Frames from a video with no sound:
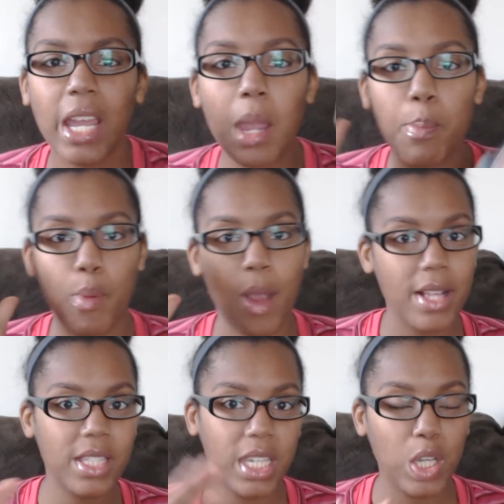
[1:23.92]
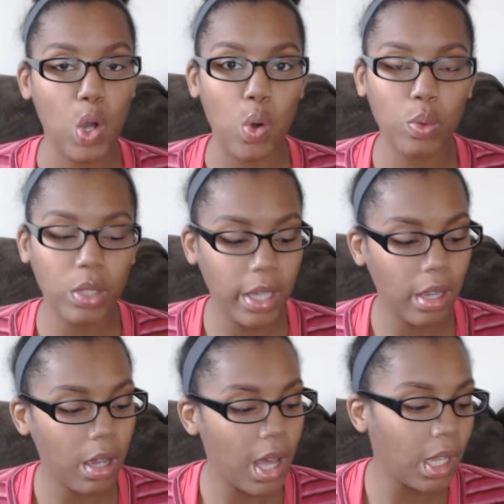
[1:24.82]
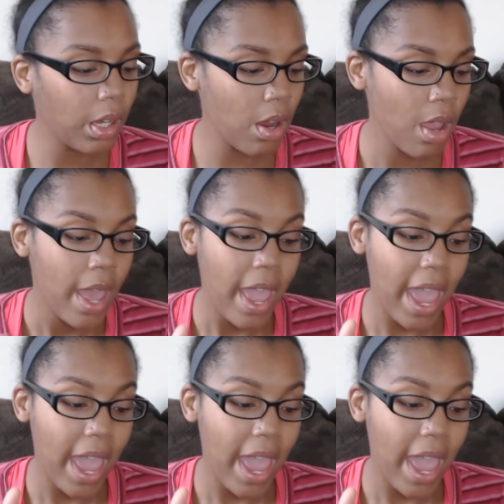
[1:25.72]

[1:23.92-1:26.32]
It's like a bronzy gold looking color.